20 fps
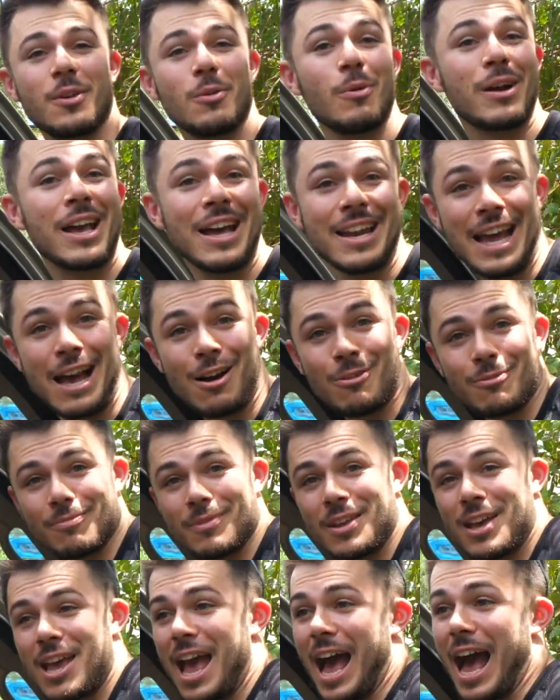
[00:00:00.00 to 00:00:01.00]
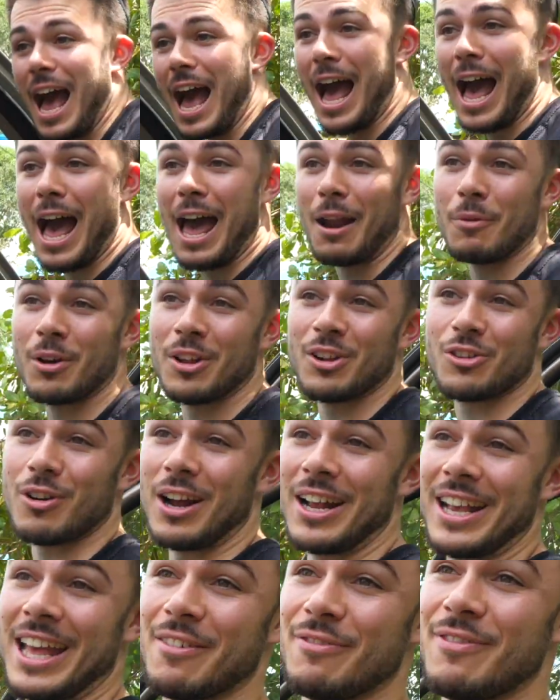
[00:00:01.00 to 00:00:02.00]
we're getting out and we're gonna
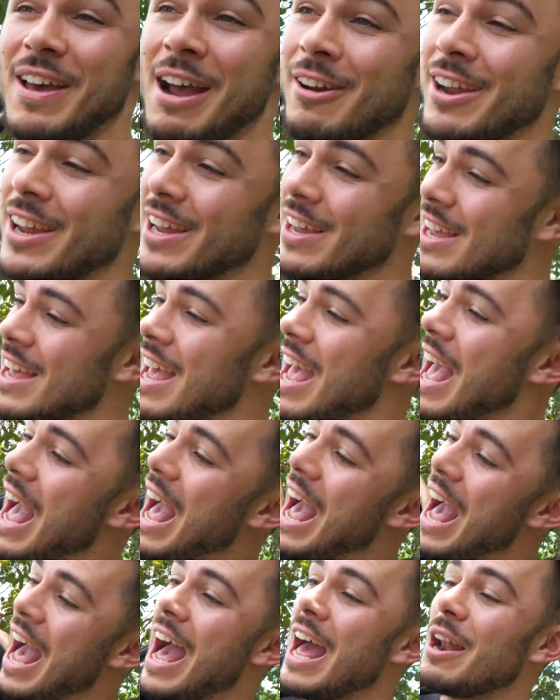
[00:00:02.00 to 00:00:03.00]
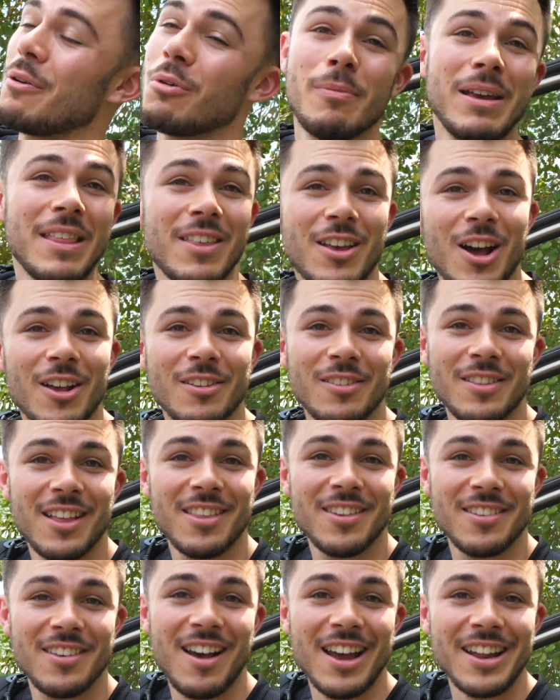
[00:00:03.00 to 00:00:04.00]
try and get a ferry and we'll meet the cars on the
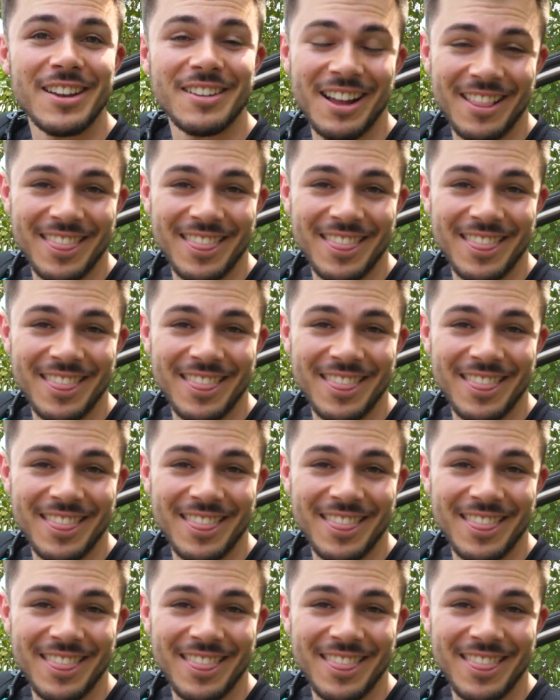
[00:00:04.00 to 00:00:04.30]
other side, I